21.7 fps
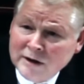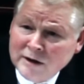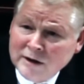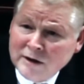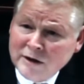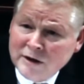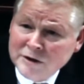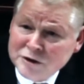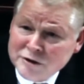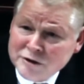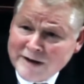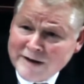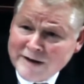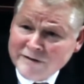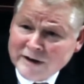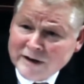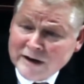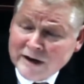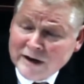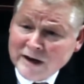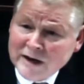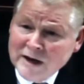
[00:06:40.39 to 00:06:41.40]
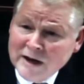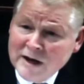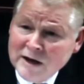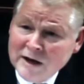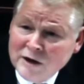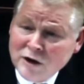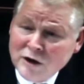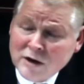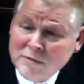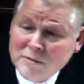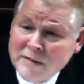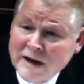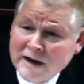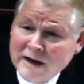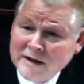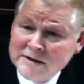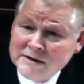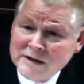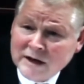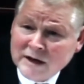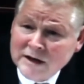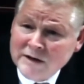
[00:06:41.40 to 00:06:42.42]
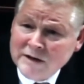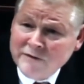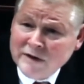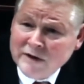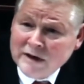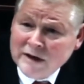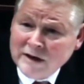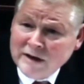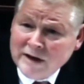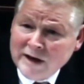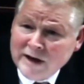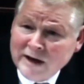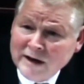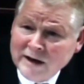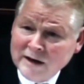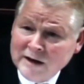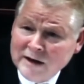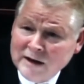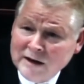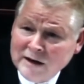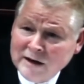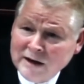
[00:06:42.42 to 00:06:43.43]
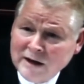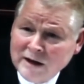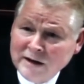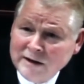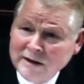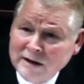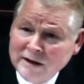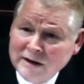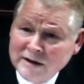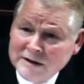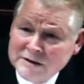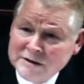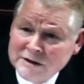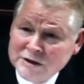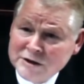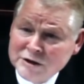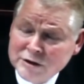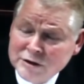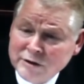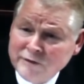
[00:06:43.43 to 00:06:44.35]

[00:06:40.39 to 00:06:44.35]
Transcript: gun trafficking, you can make a significant dent in, in this issue.